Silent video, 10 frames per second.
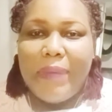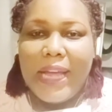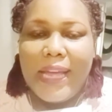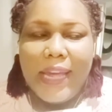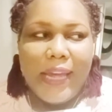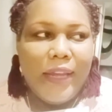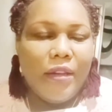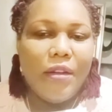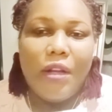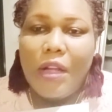by
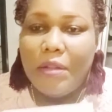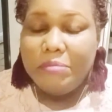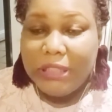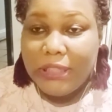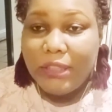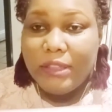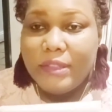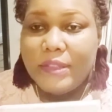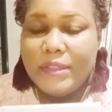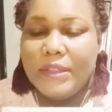all
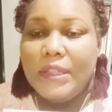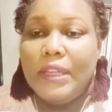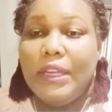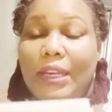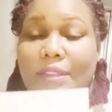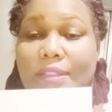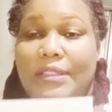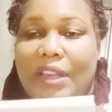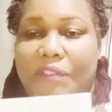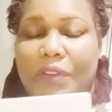means is
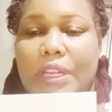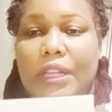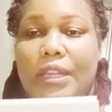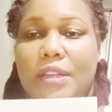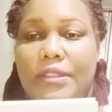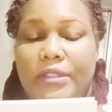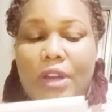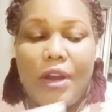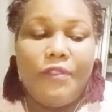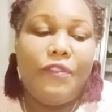definitely a
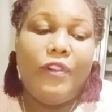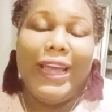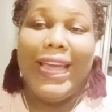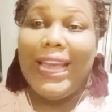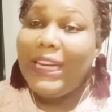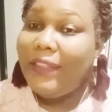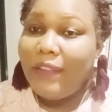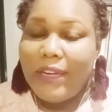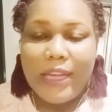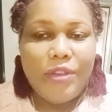start for
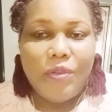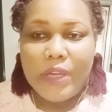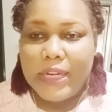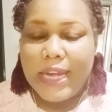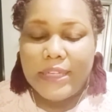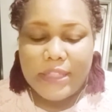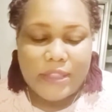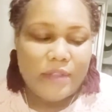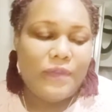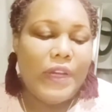anything that you can
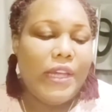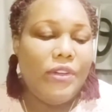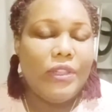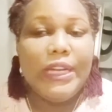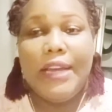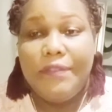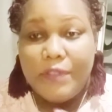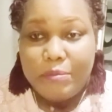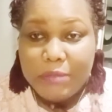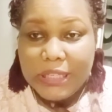identify in your life.
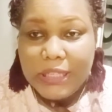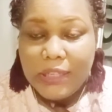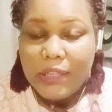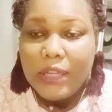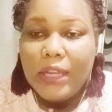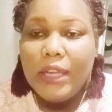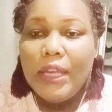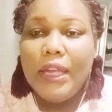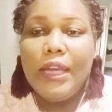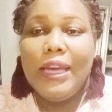For me,
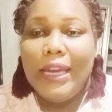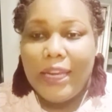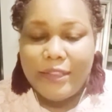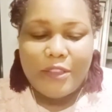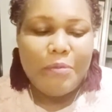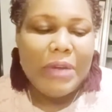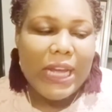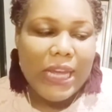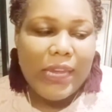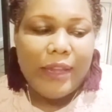it's
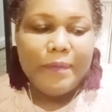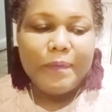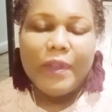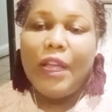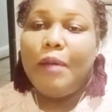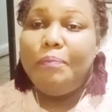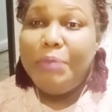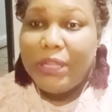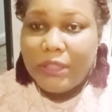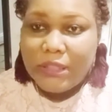my
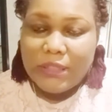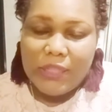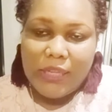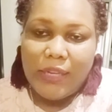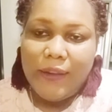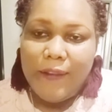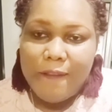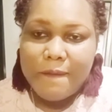ability,